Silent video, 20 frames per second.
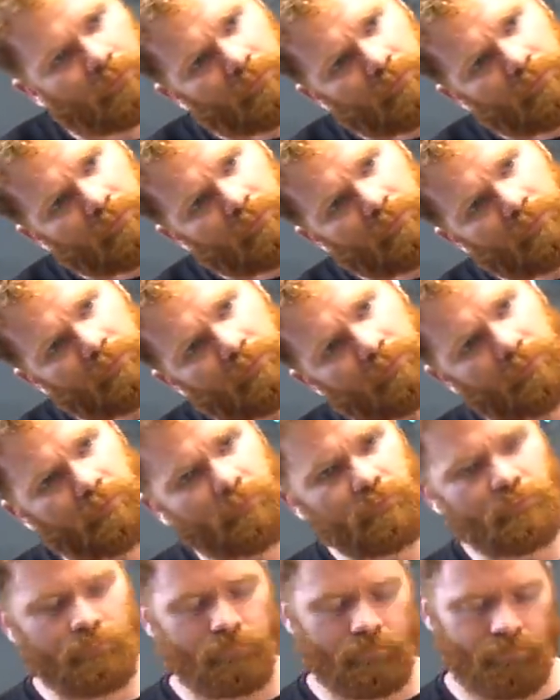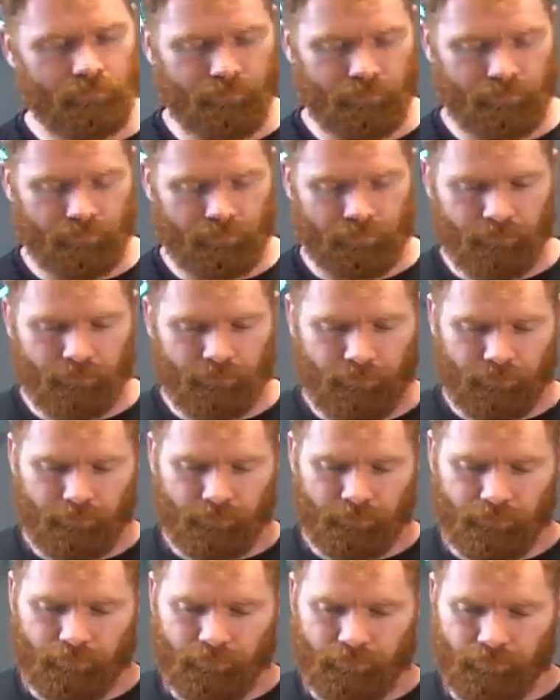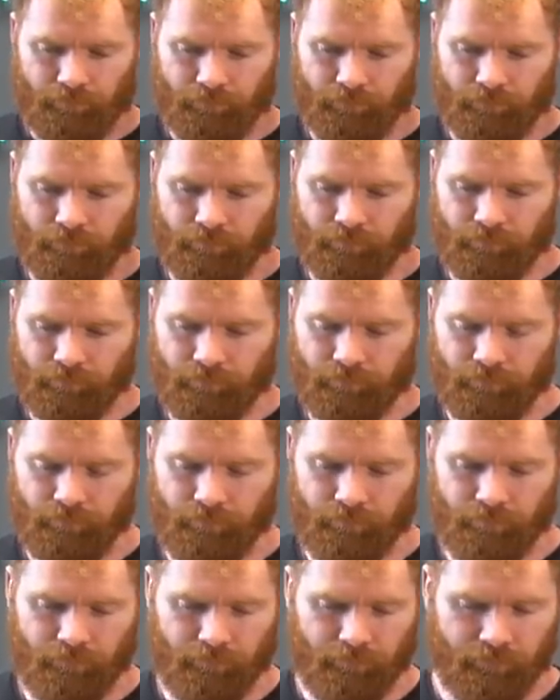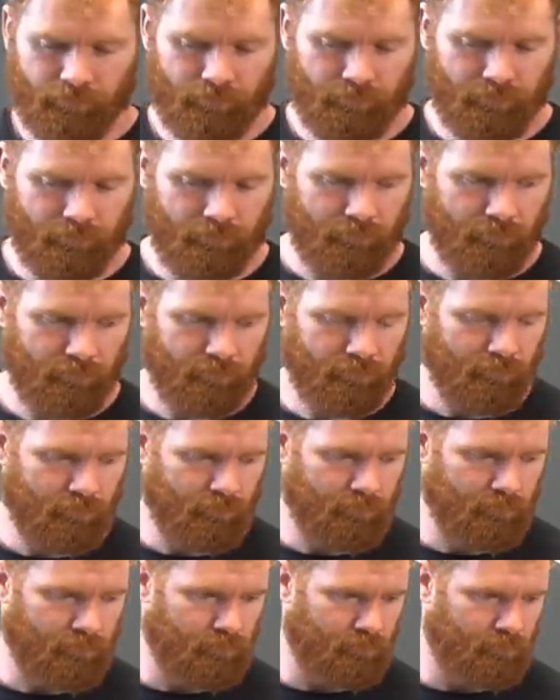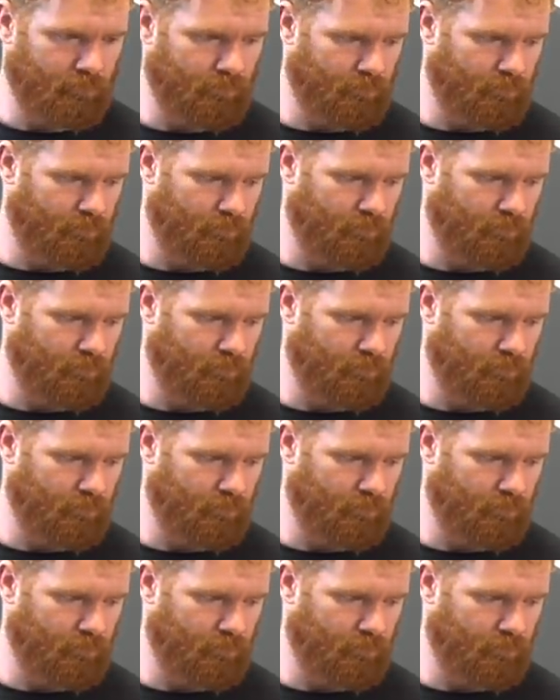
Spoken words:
(not speaking)